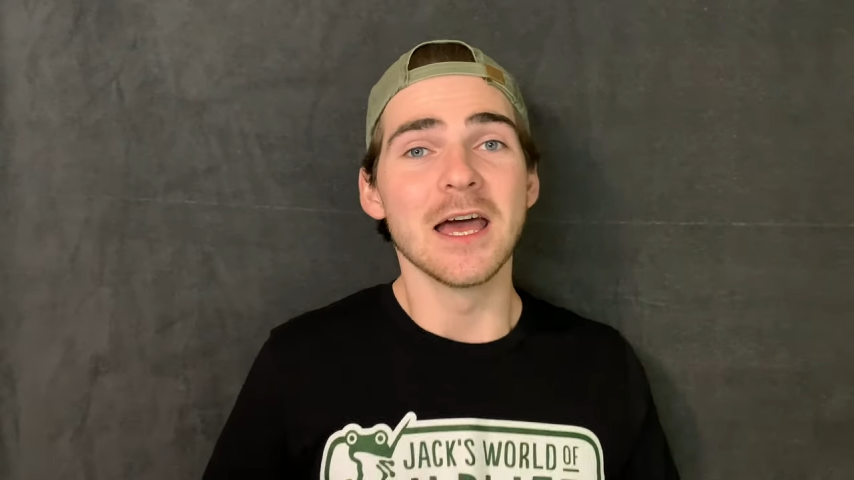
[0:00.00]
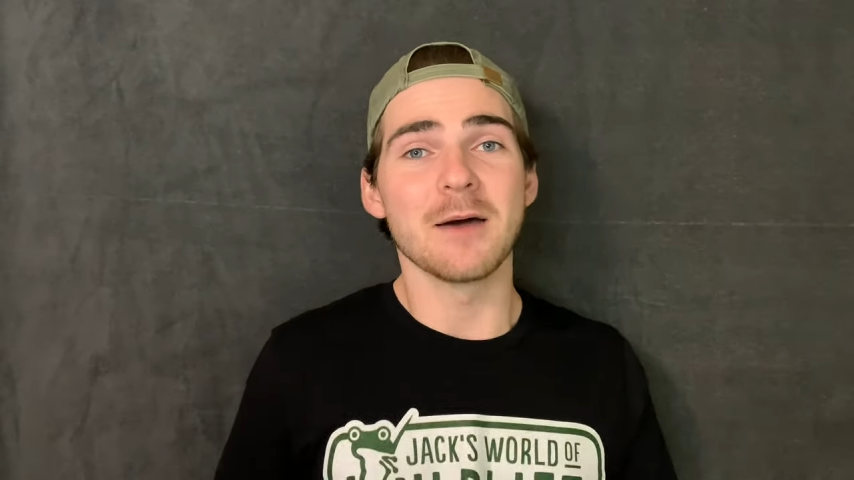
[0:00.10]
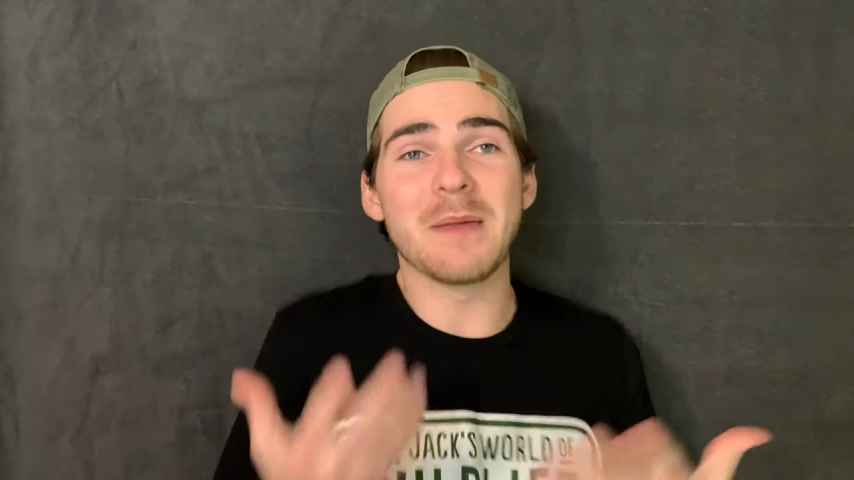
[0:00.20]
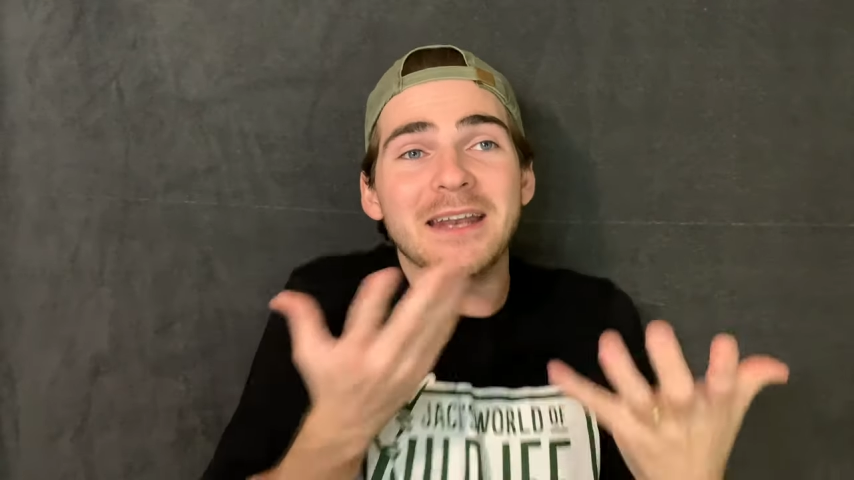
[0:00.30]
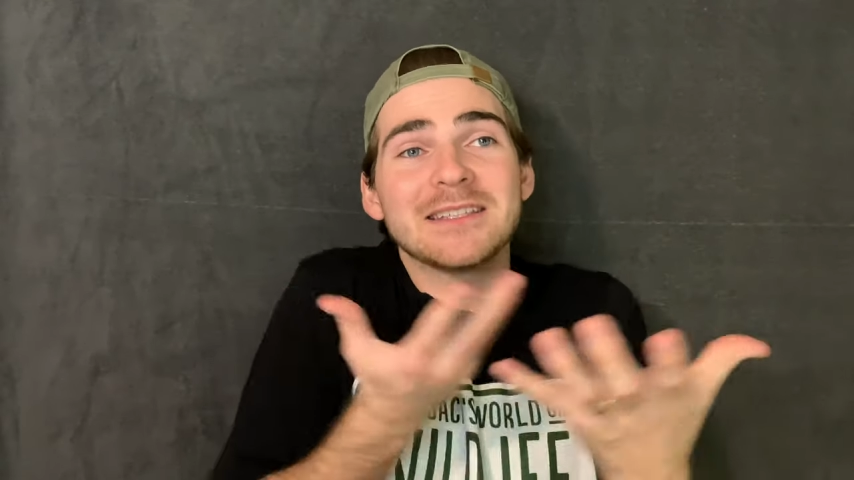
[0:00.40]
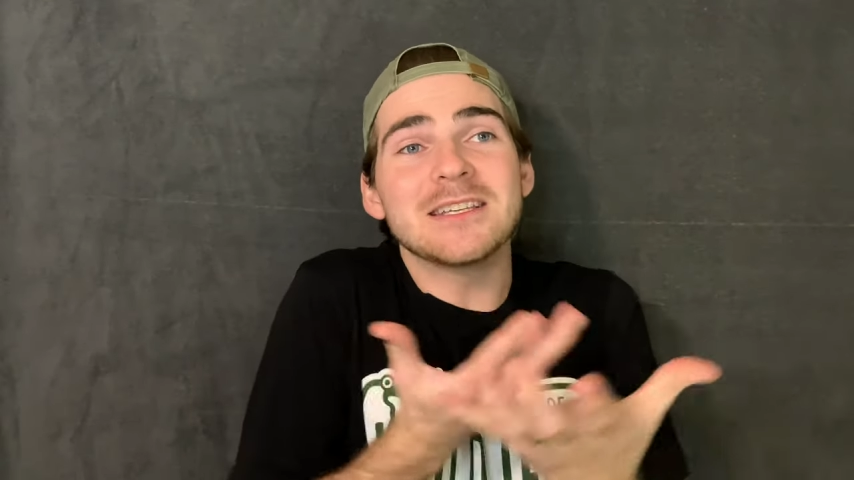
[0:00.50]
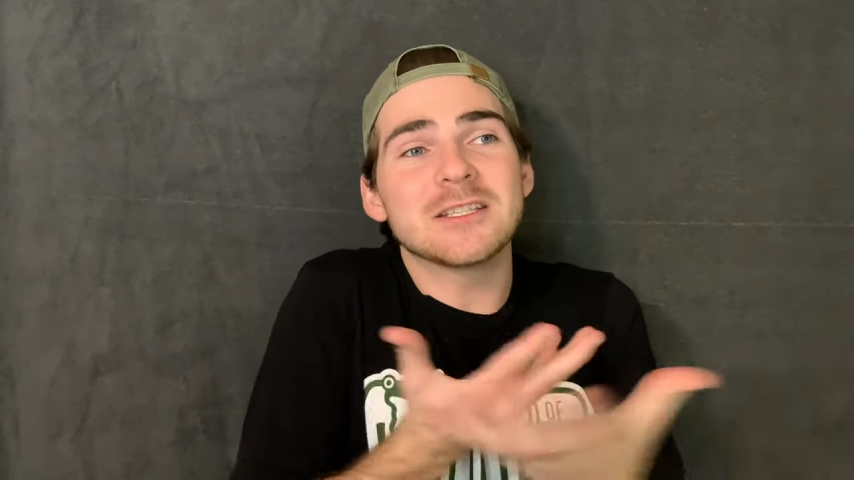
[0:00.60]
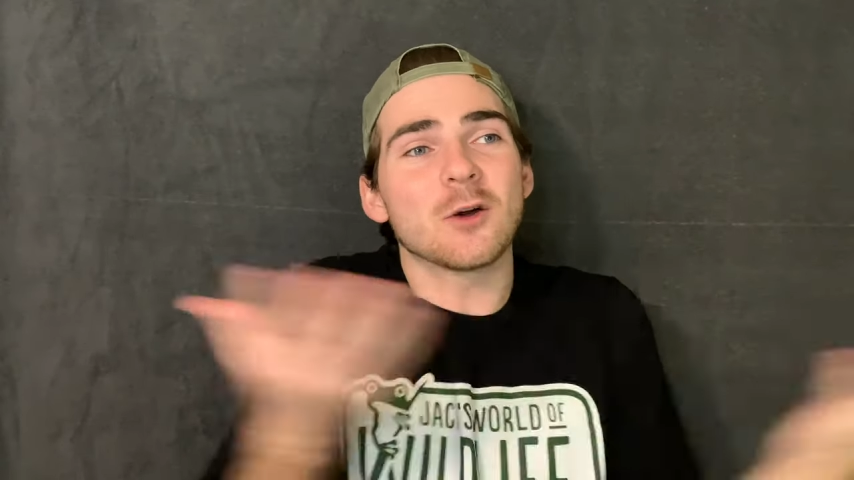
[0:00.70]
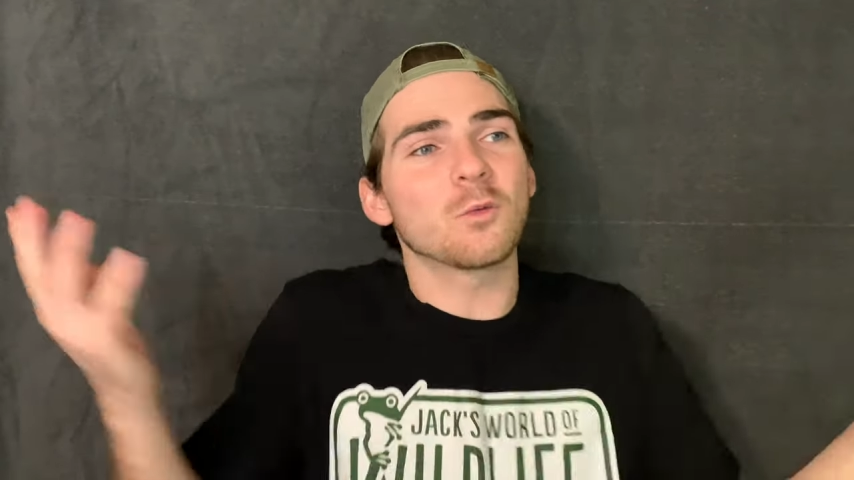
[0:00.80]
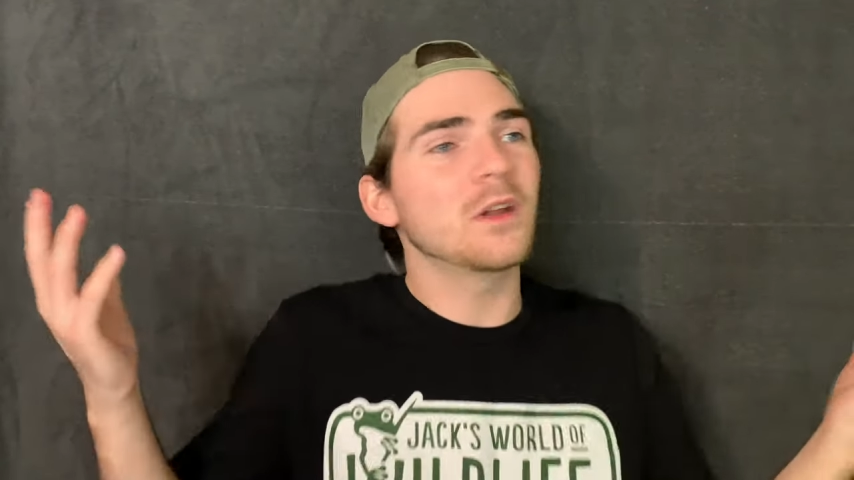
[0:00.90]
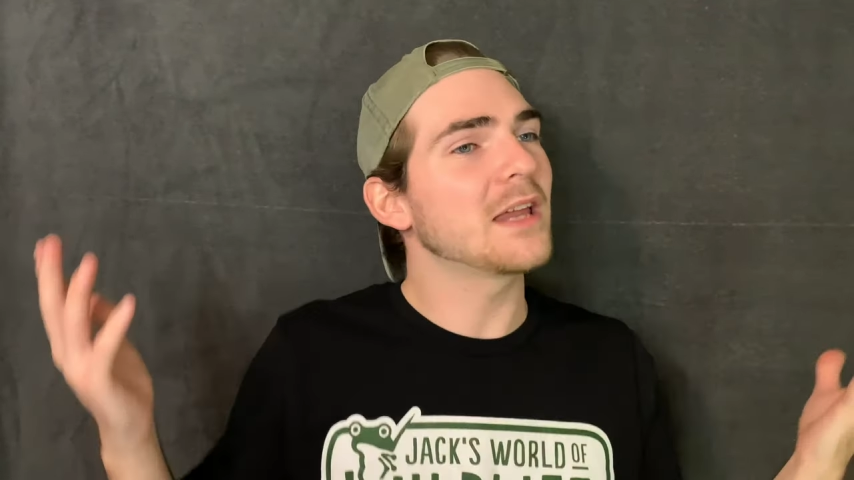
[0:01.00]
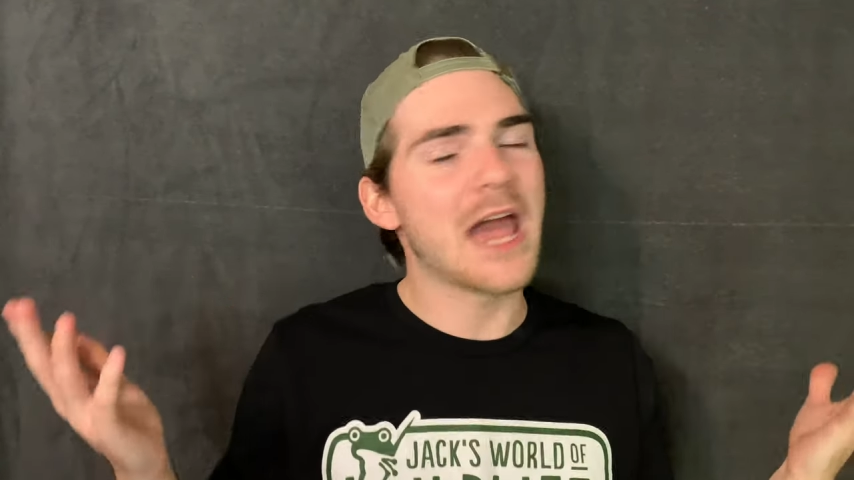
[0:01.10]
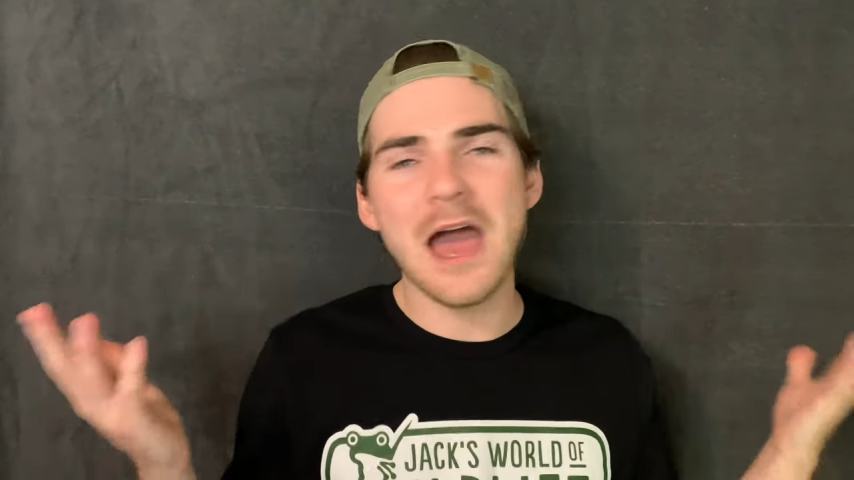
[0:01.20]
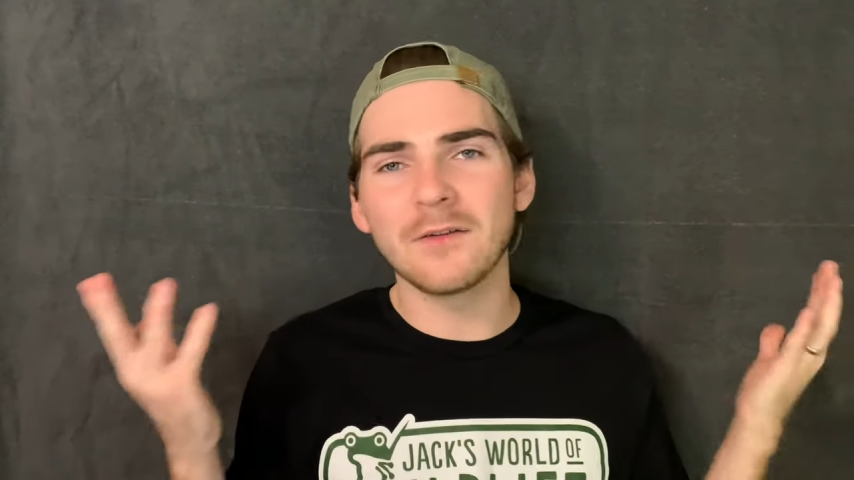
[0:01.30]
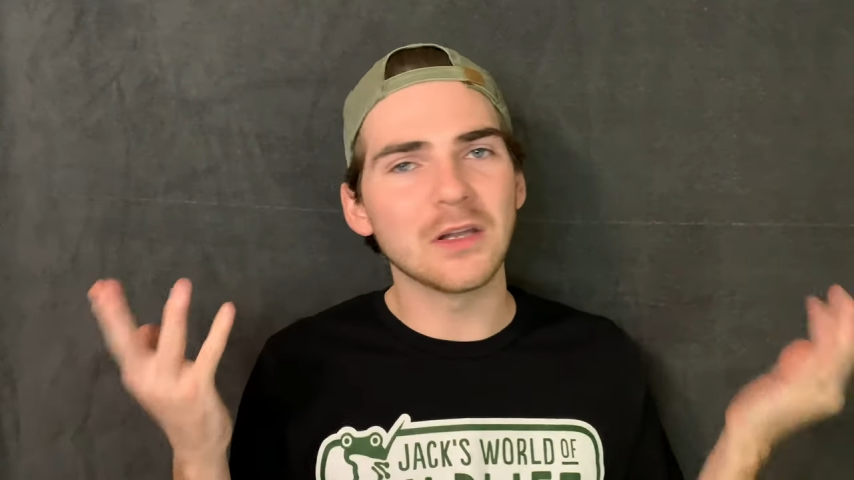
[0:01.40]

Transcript: Manatees don't really have a